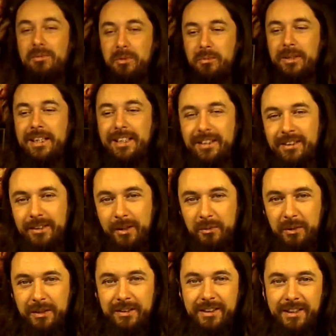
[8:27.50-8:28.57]
everybody
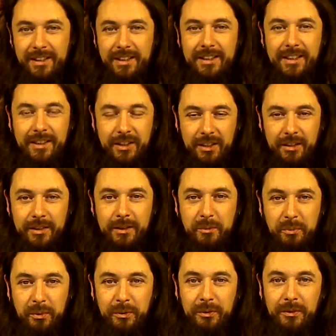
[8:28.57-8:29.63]
contributes to this insurance
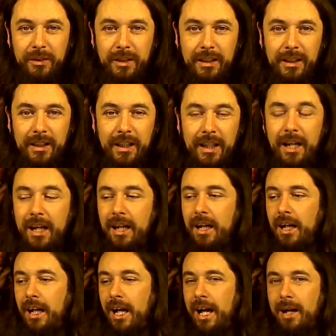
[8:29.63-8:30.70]
pool.
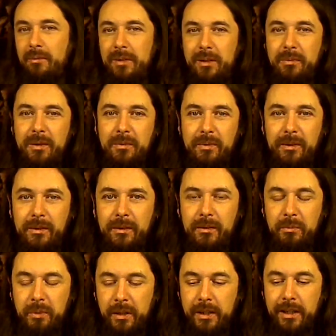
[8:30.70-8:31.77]
How many people
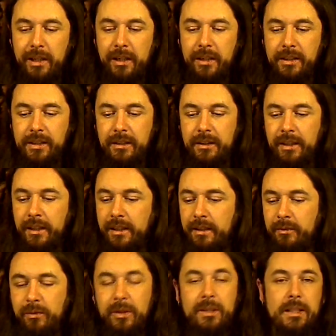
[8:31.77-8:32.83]
per year,
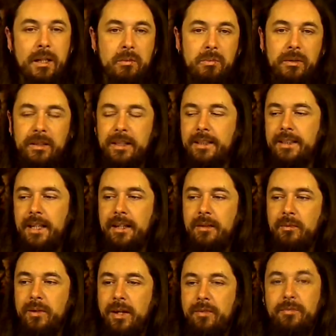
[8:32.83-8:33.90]
like for example, let's say
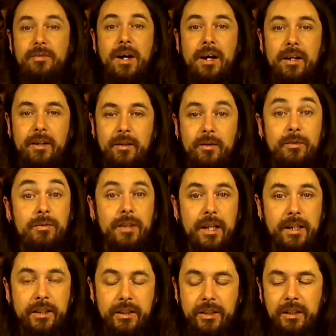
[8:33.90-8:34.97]
we have fire or
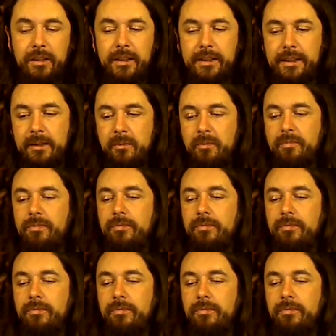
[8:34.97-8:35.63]
flood insurance